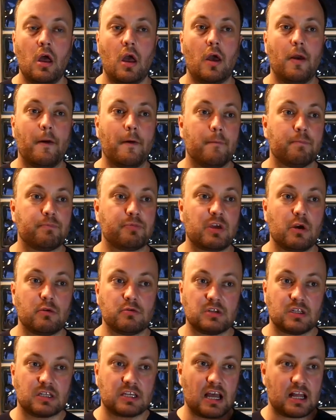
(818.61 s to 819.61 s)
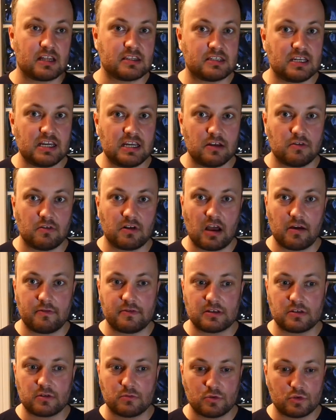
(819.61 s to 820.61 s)
Going to the cantina and
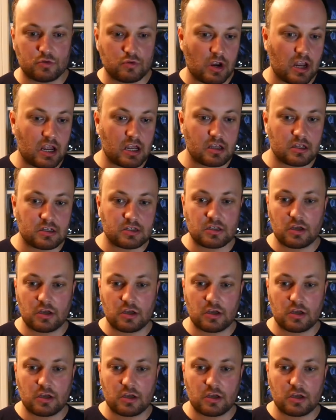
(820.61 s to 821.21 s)
having some drinks,